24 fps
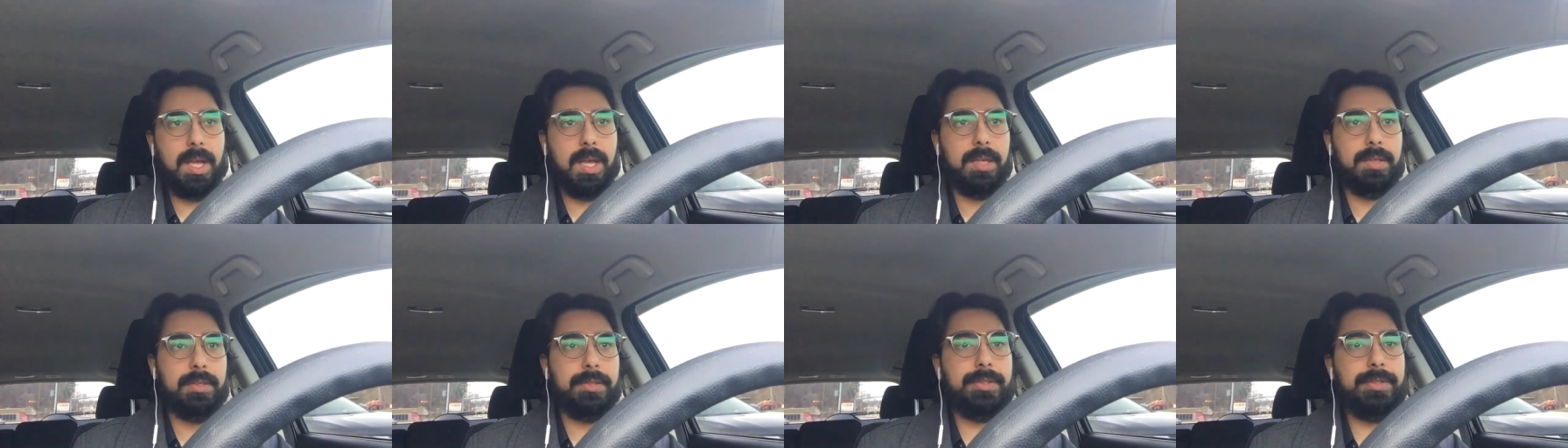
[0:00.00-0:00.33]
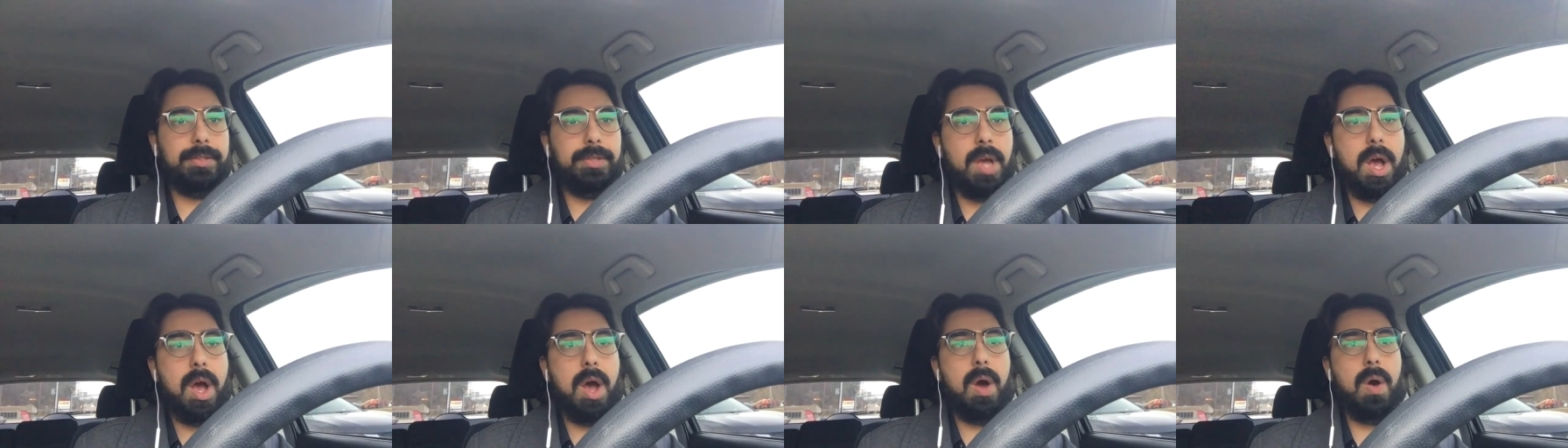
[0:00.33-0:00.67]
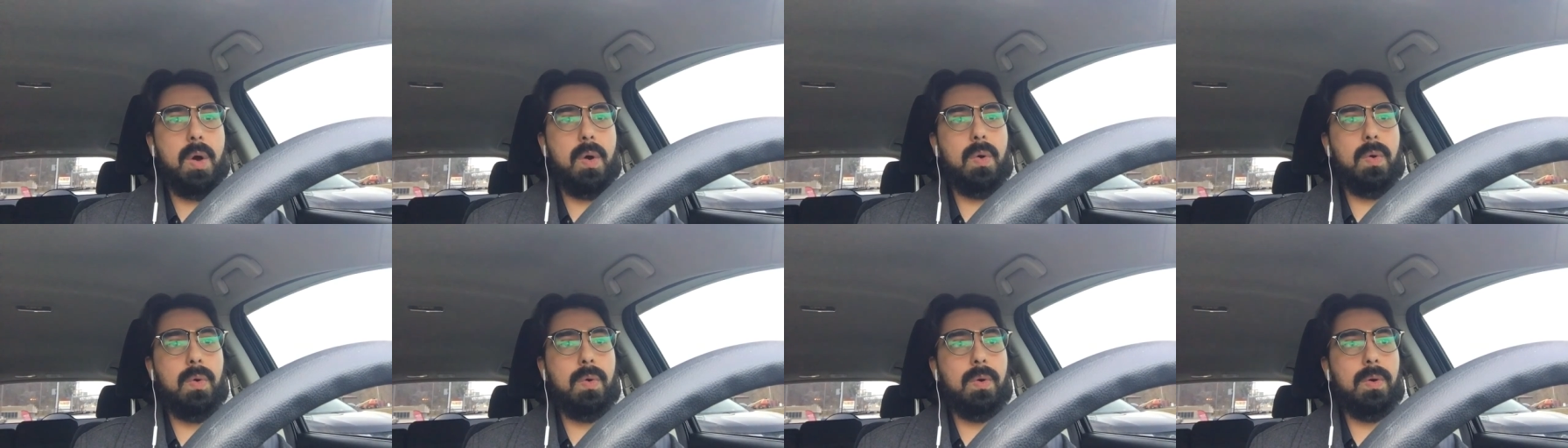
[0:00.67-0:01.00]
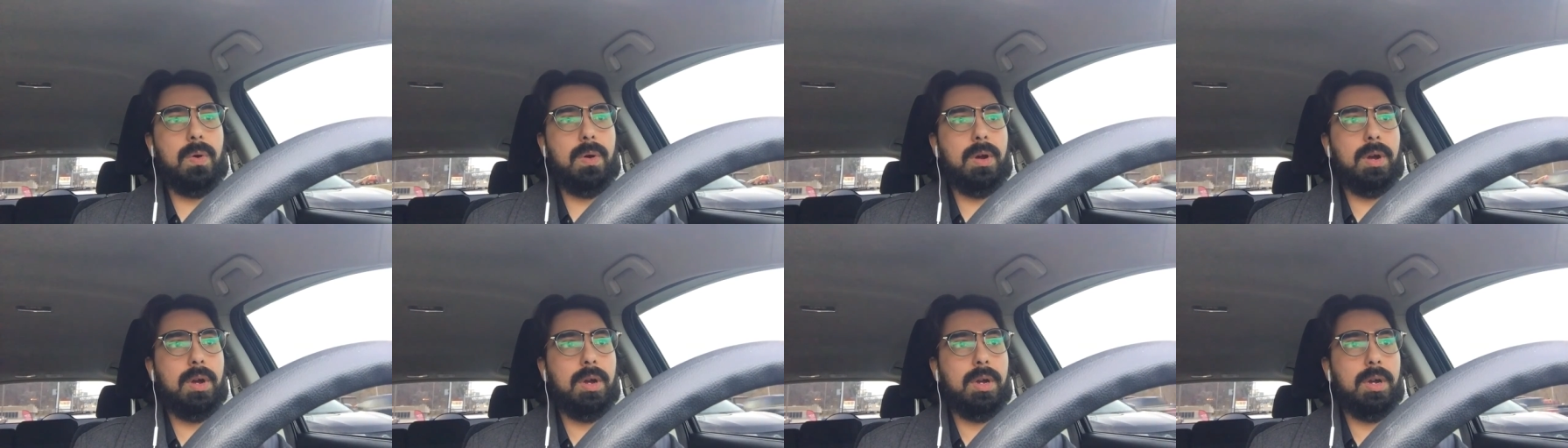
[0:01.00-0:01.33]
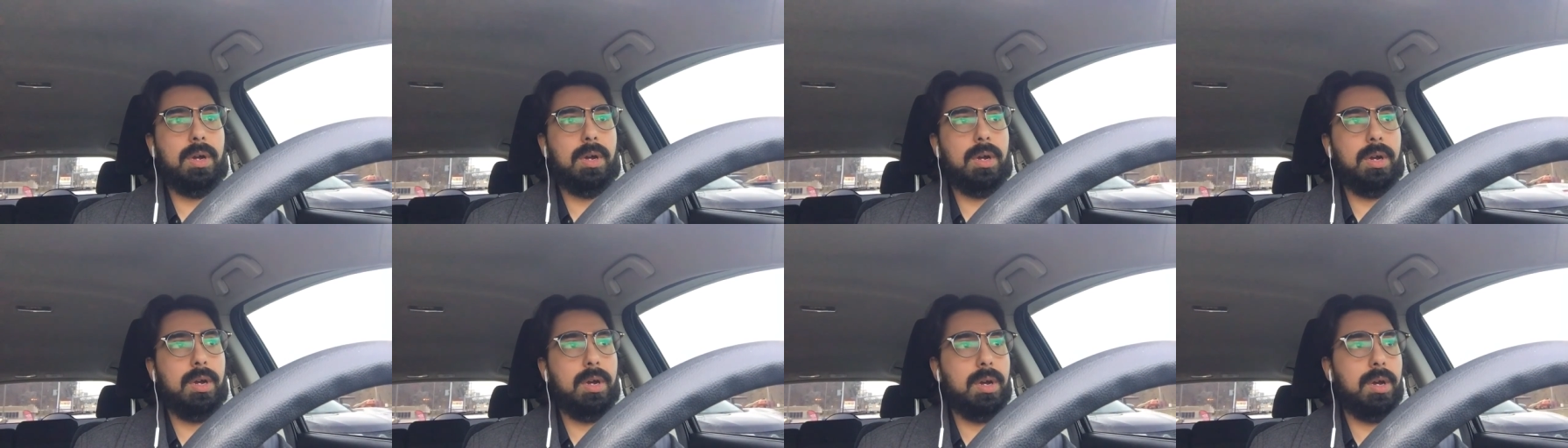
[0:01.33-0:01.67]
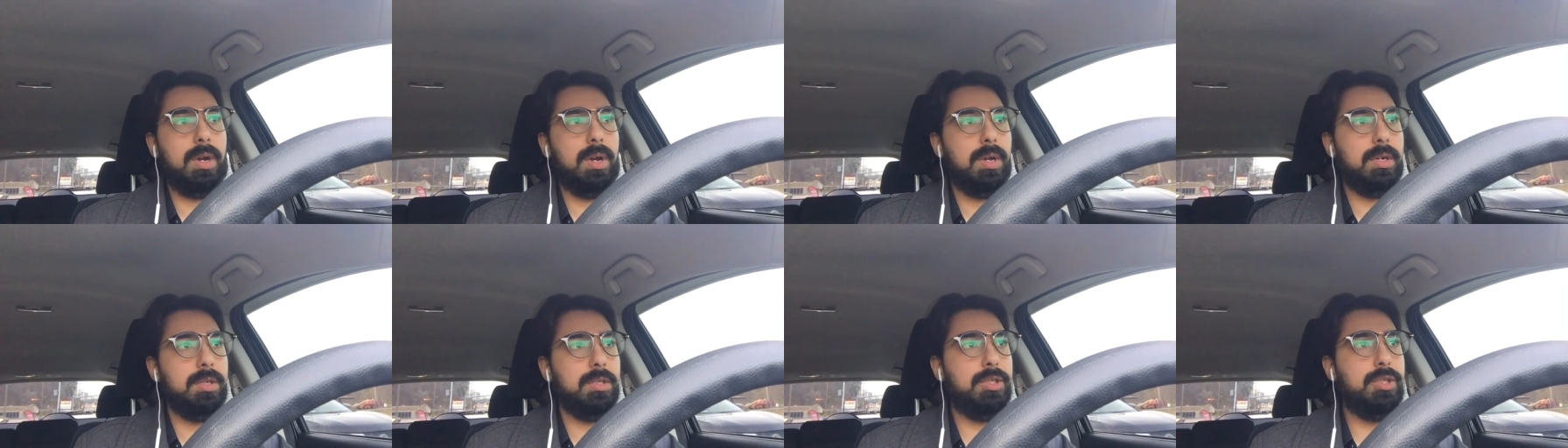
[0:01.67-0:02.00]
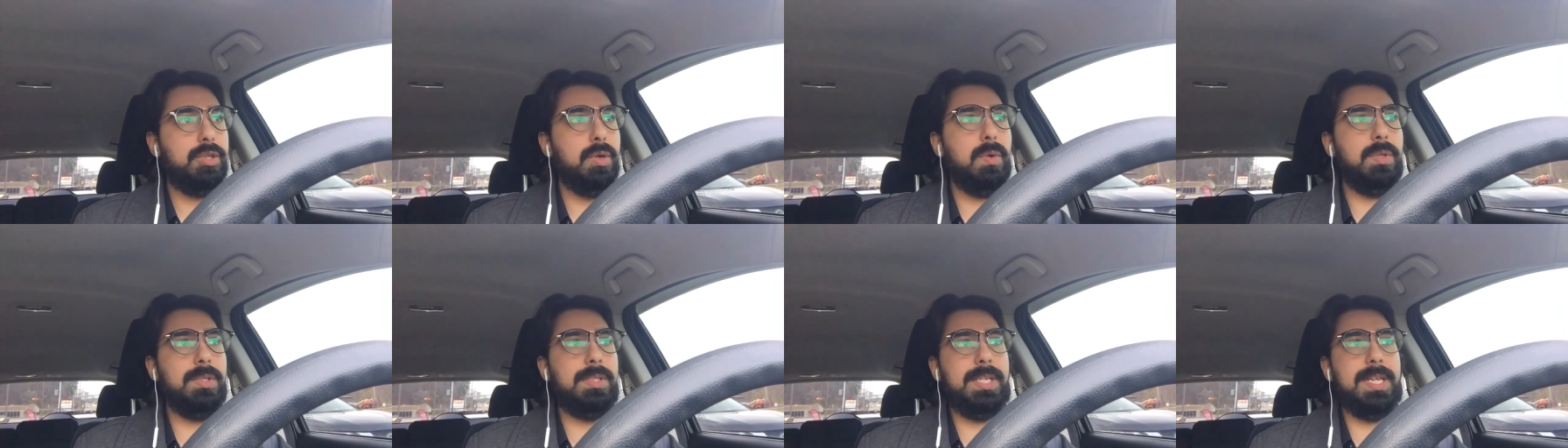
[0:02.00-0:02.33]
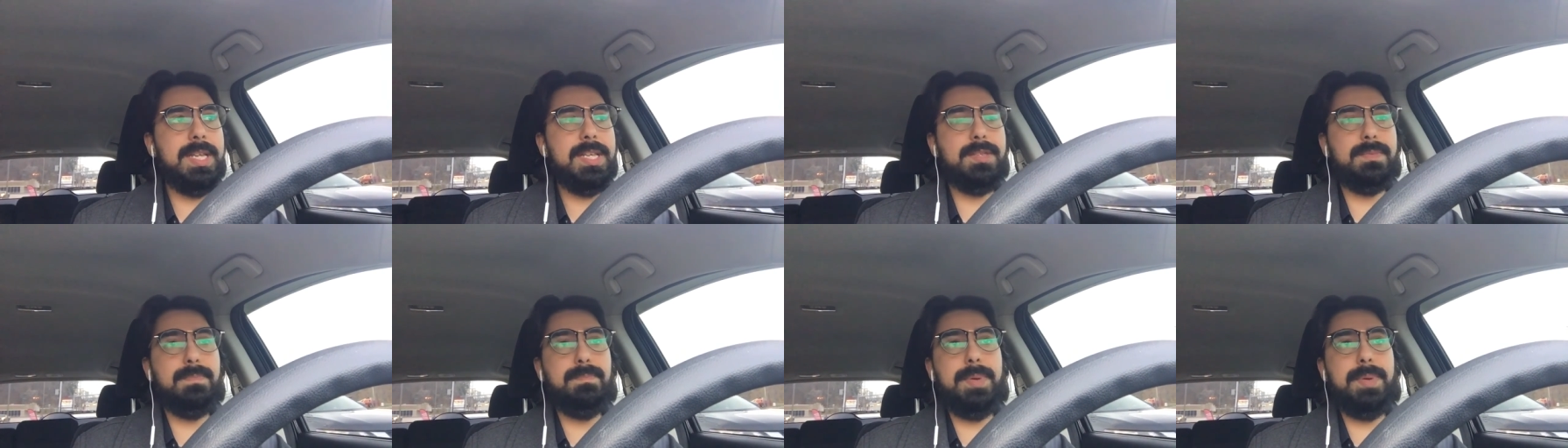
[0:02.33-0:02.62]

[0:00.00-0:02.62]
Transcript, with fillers: So, Tulsi's